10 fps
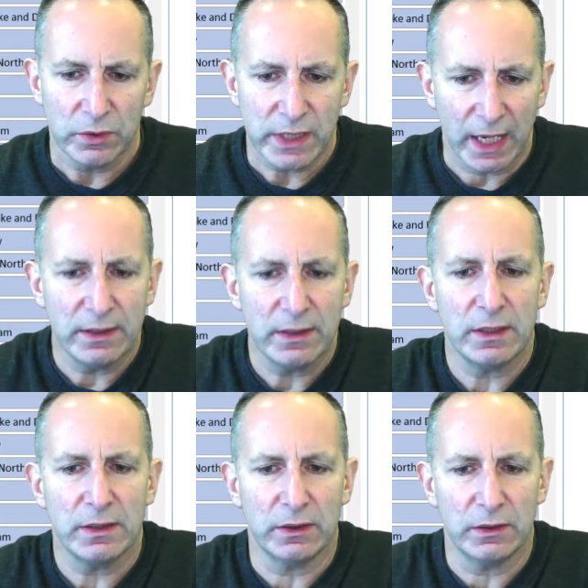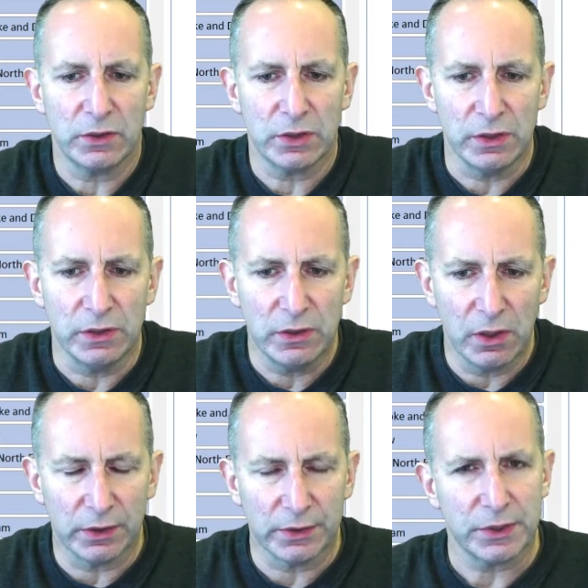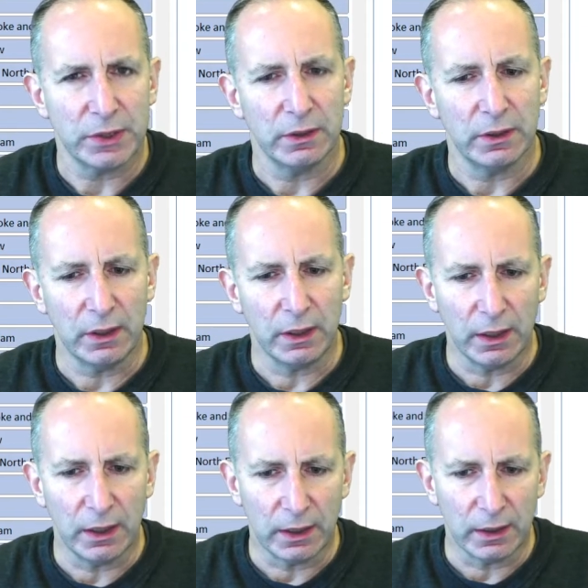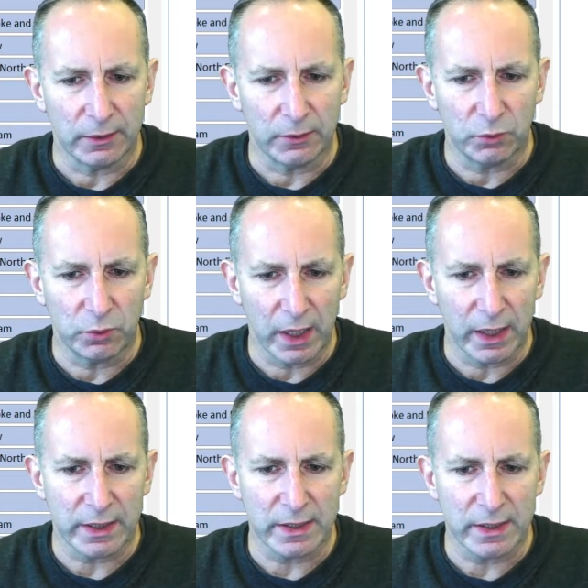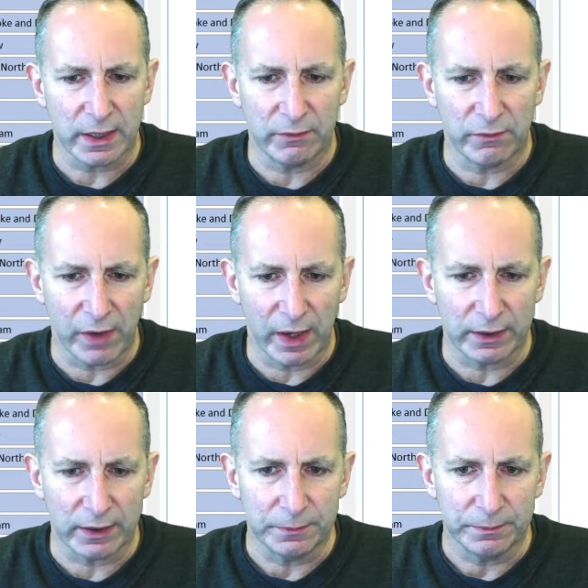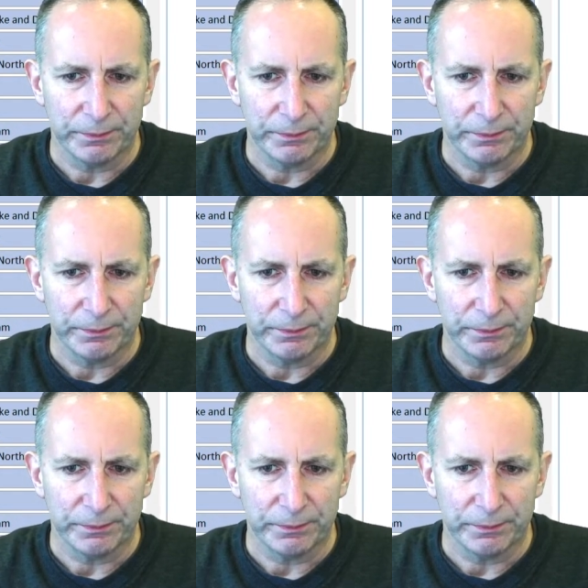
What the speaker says: tended to not rise in value